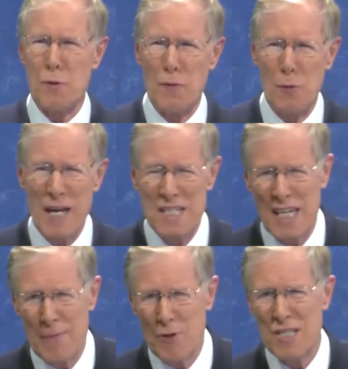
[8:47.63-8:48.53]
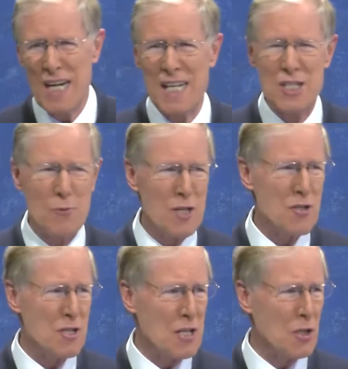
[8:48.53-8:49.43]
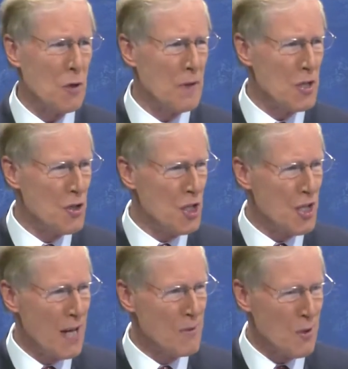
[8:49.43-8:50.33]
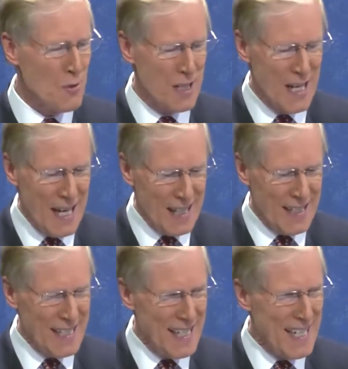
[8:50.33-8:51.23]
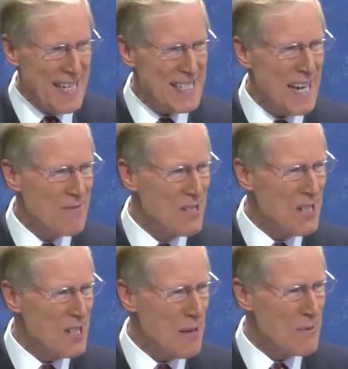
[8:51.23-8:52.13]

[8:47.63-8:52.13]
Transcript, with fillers: Before we ask any more science questions, let's go over to G. James Gholson. Lydia, nice to have G. James